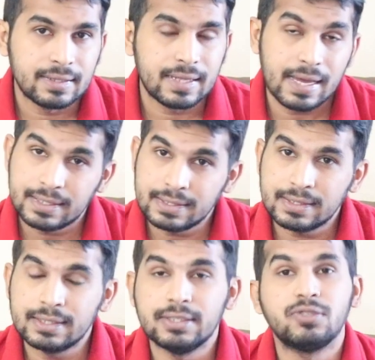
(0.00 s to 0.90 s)
the
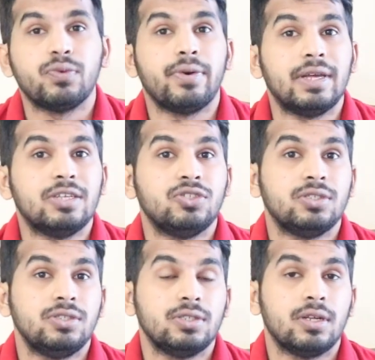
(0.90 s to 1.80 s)
SSN is very
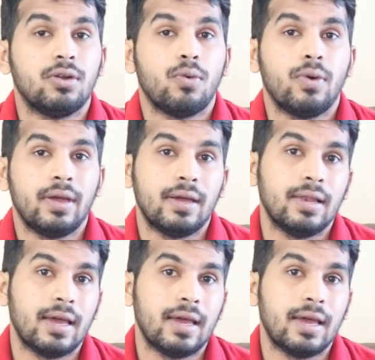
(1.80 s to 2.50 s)
essential over here.